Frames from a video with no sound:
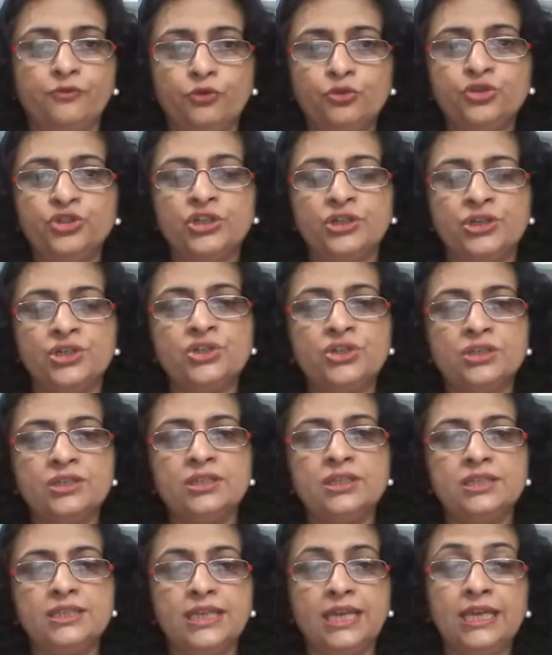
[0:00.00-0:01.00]
Four
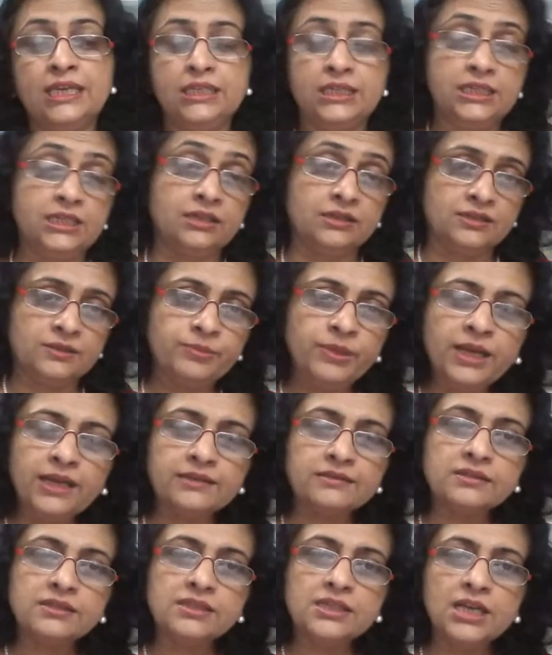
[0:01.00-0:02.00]
generations is 80 years
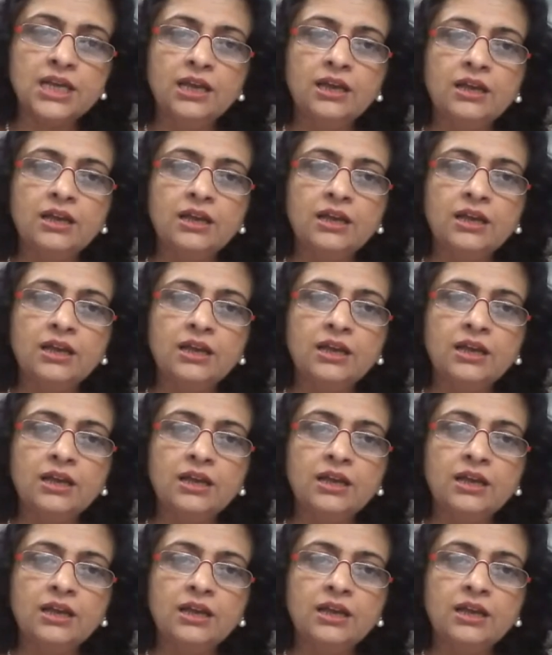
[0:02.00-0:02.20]
plus.